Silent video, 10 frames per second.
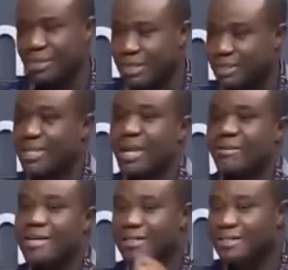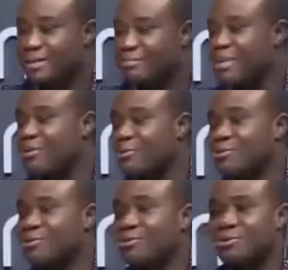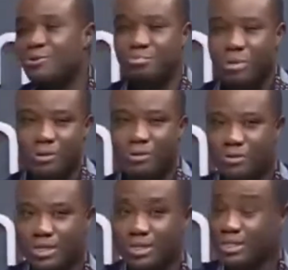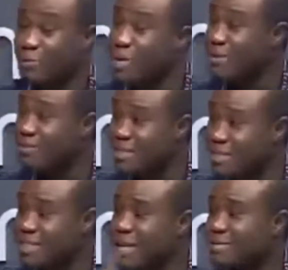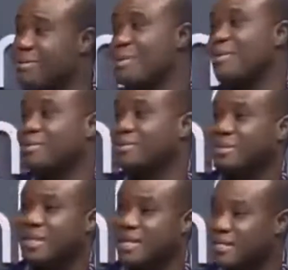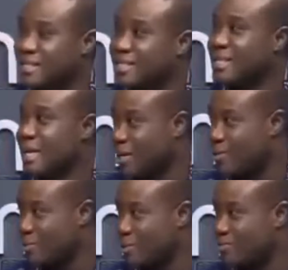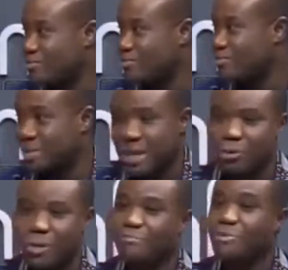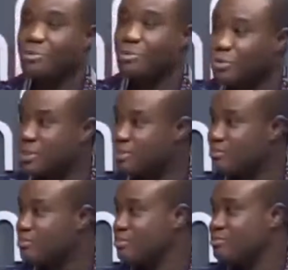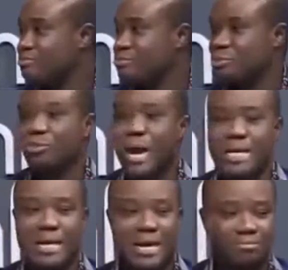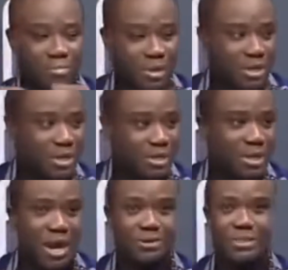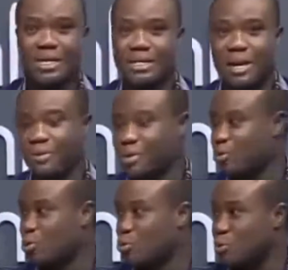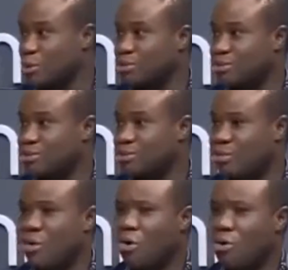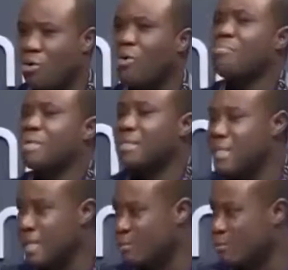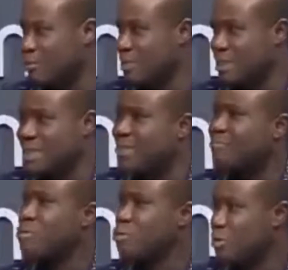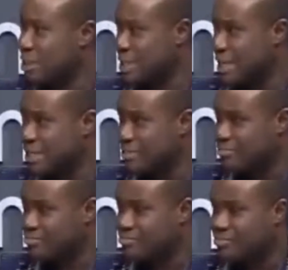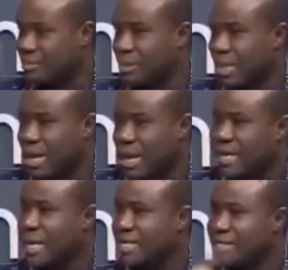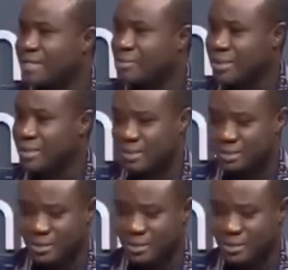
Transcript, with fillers: 360 million was used to pay contractors, and we left 600 million Ghana in that account. That could have been used to either pay outstanding arrears owed or complete any number of projects that governments would desire. In addition to this,